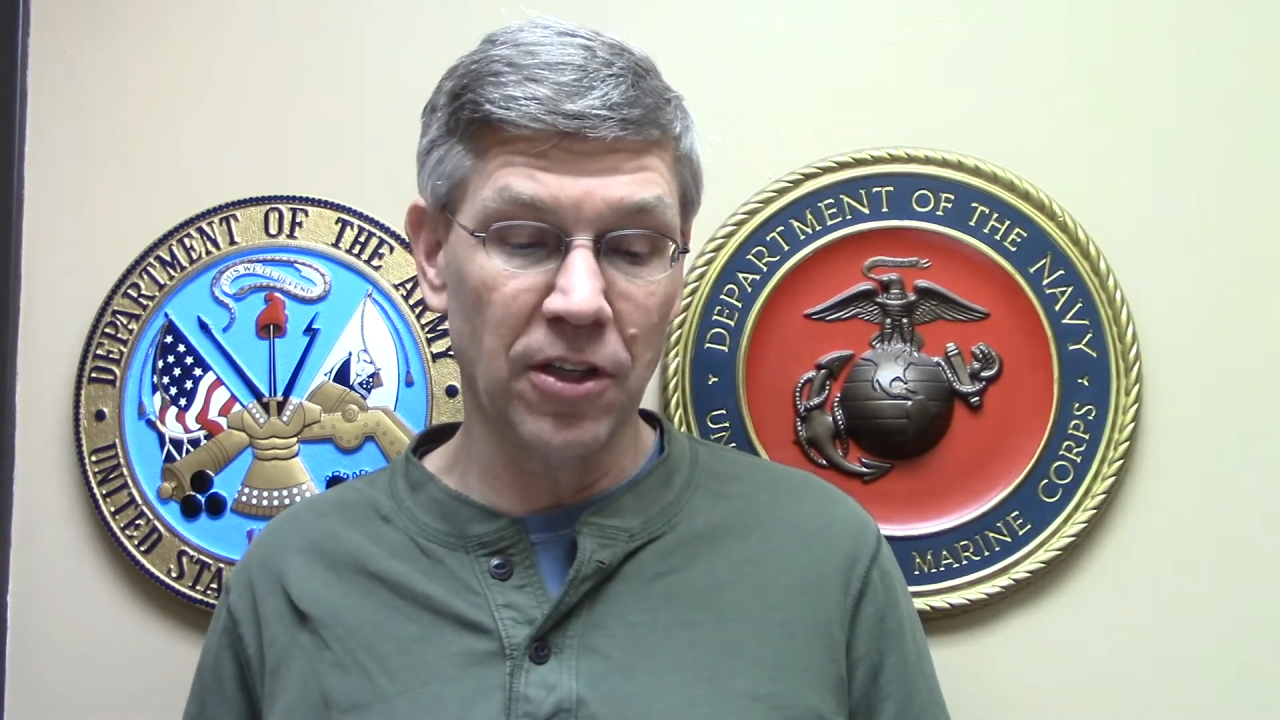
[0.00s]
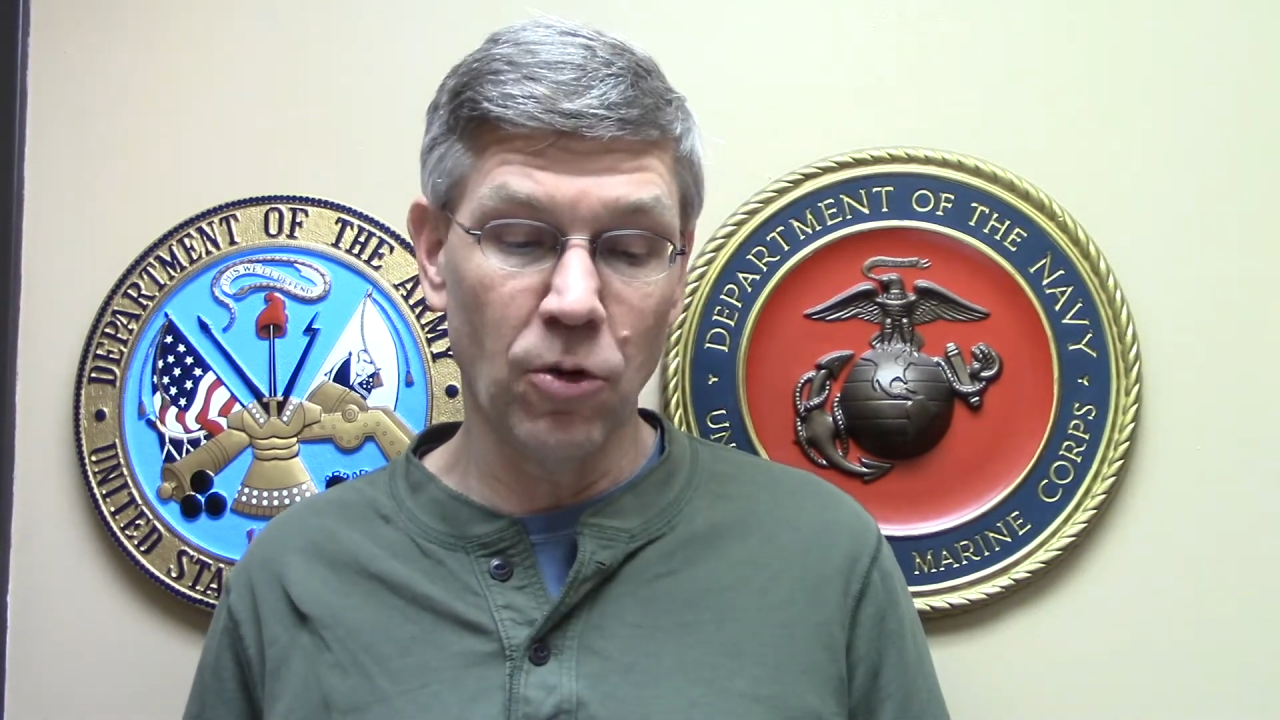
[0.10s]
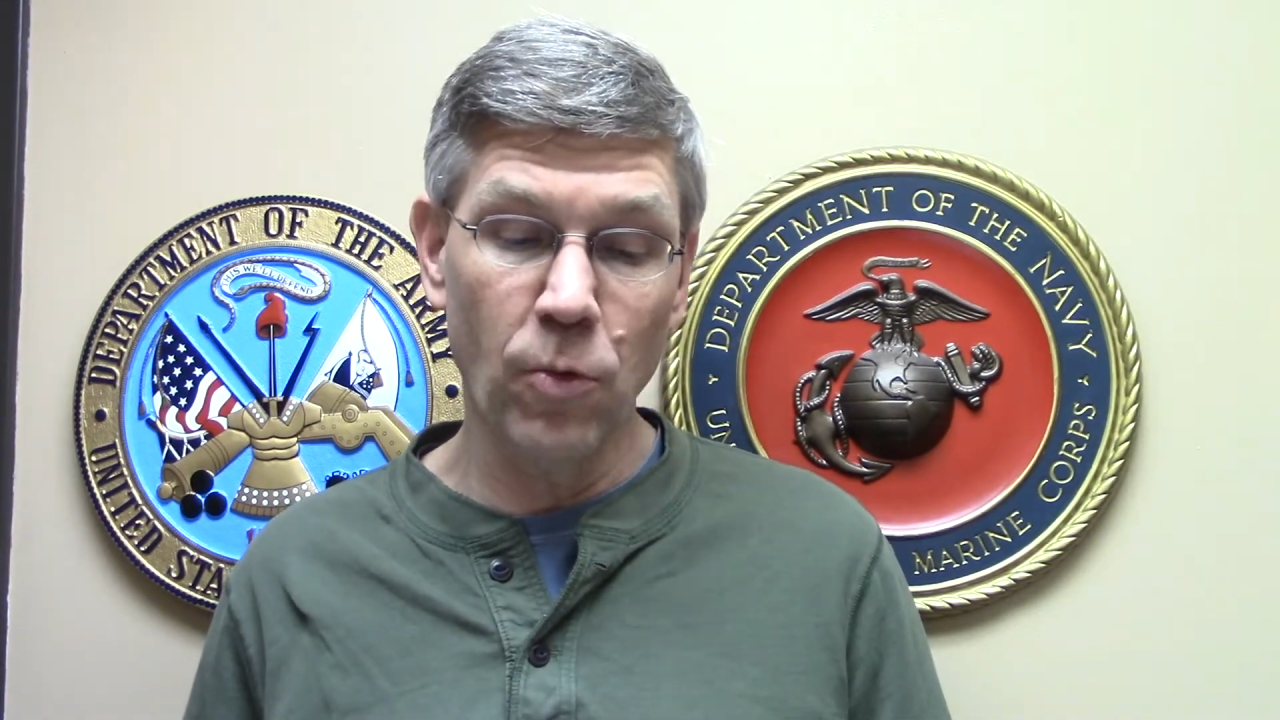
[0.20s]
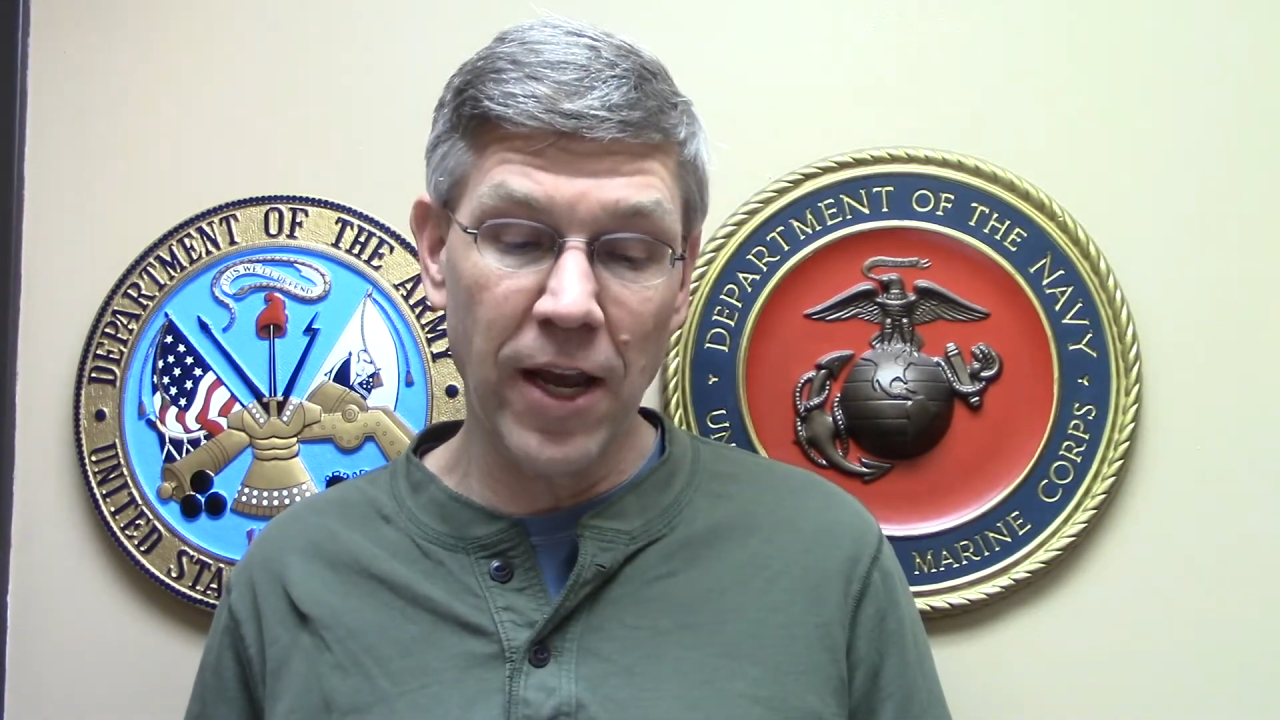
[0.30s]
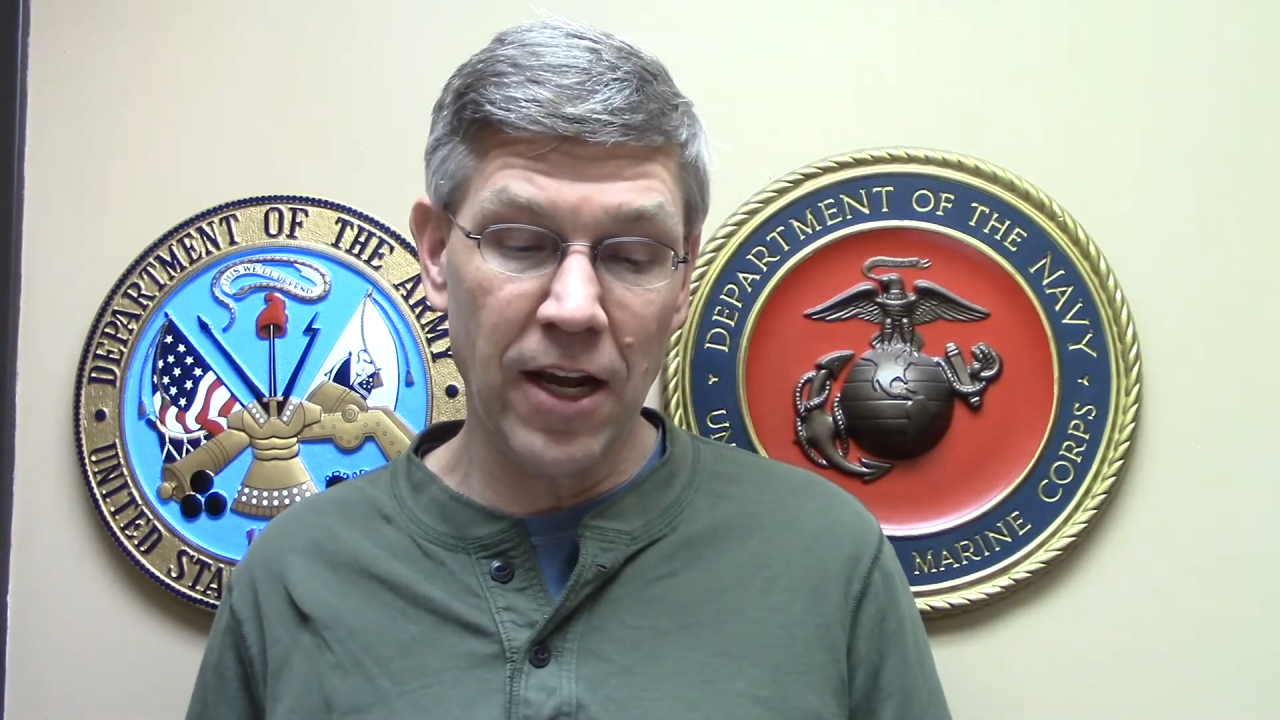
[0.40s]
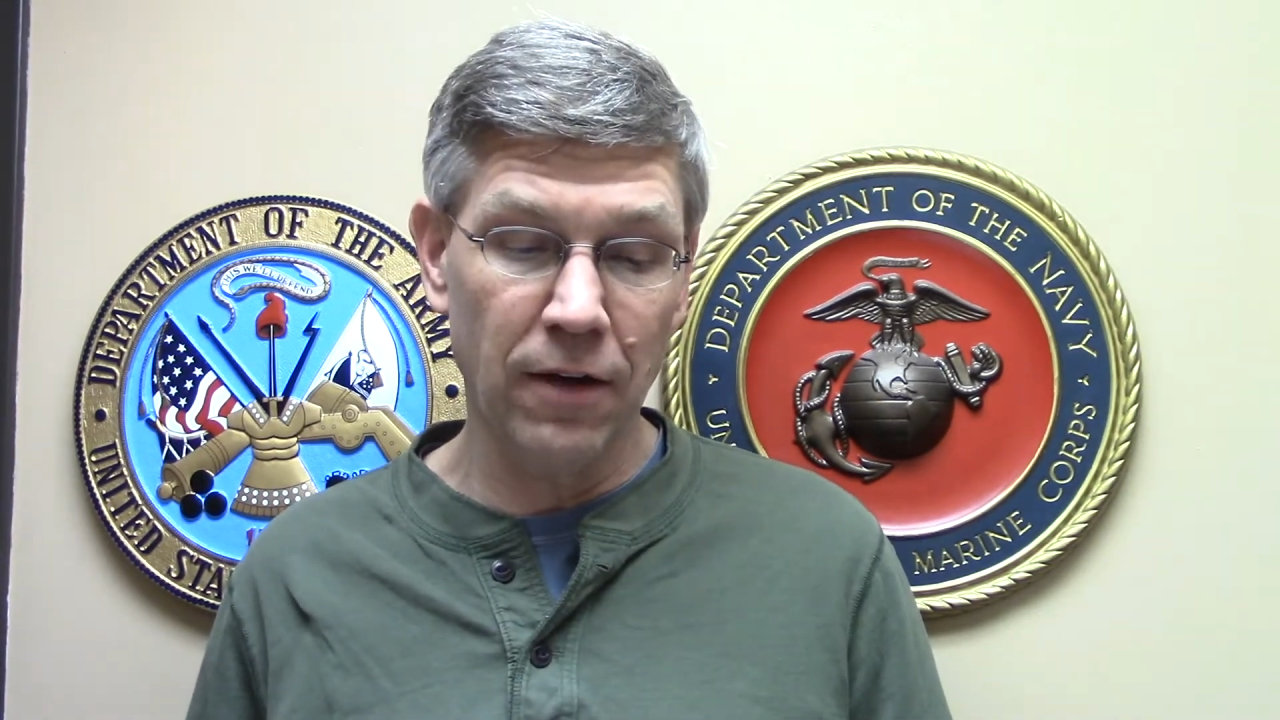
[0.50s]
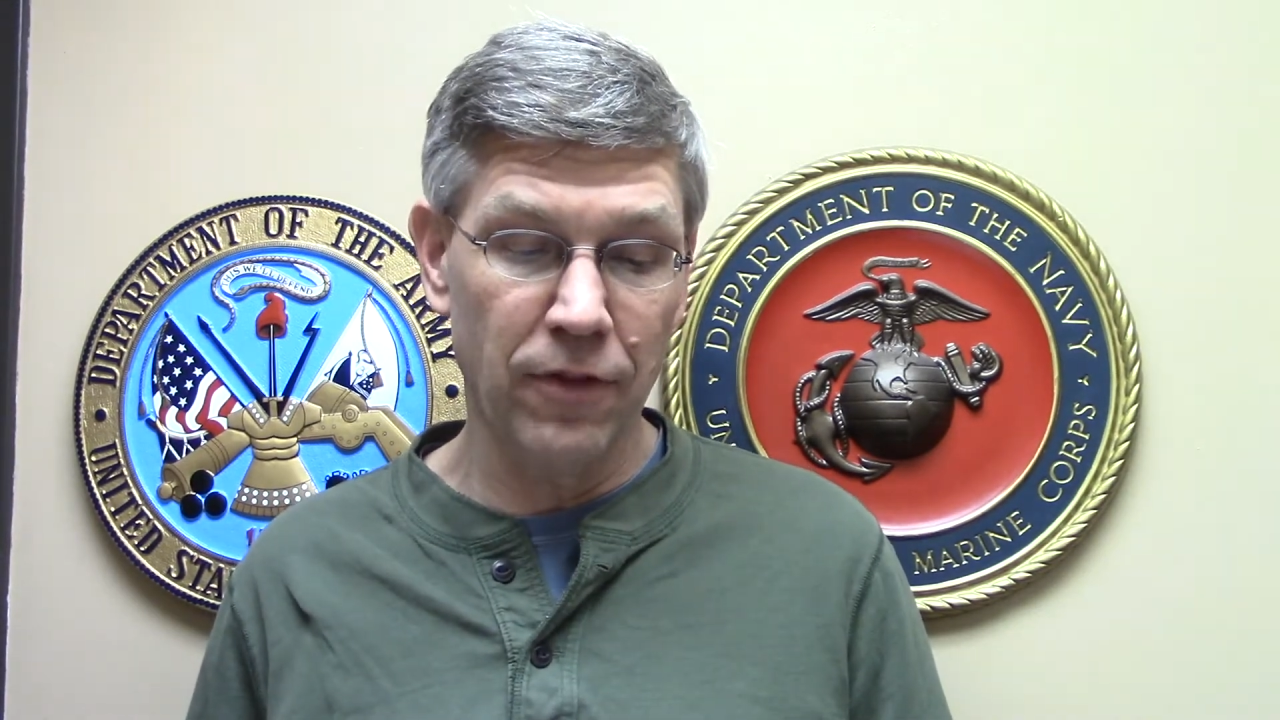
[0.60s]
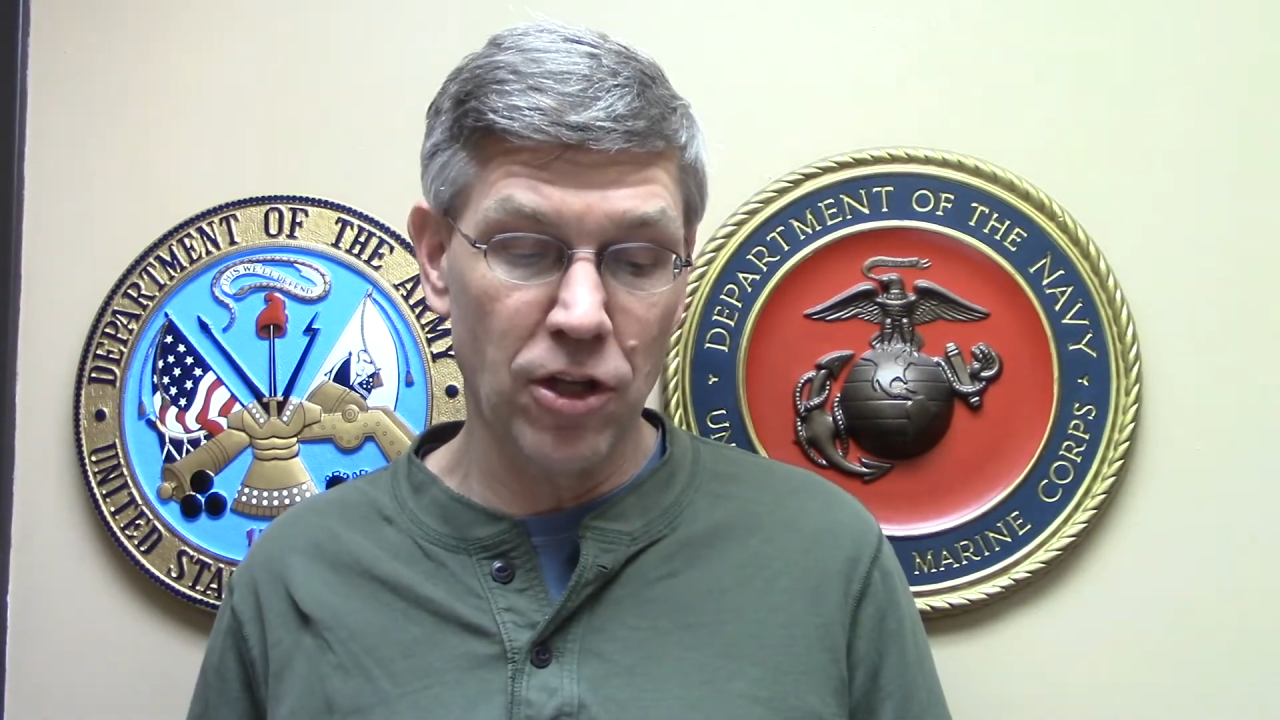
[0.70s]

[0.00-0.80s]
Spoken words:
in the wake of